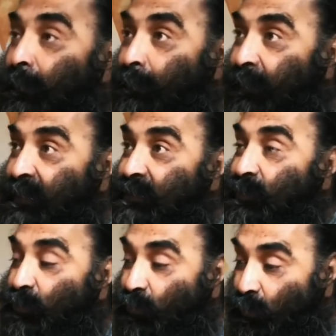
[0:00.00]

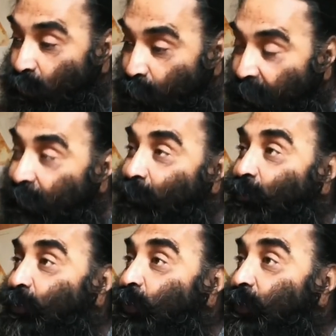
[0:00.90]
Means you make
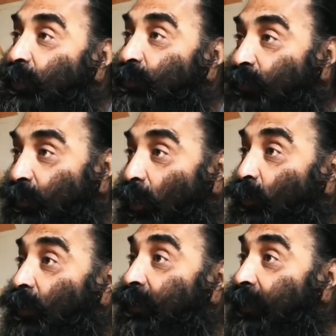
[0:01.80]
your duties
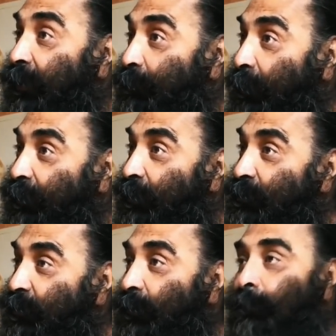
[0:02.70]
without any
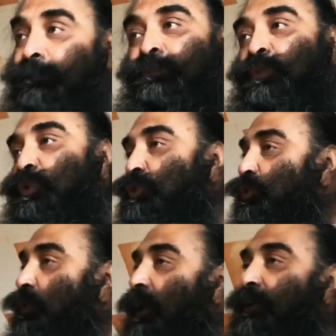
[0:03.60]
expectation.
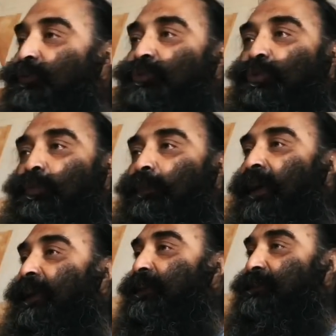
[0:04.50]
You are so
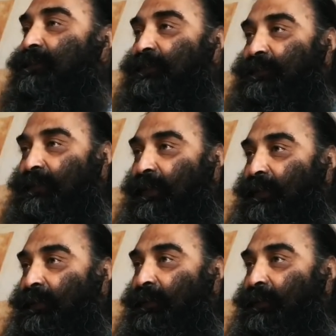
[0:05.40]
balanced inside.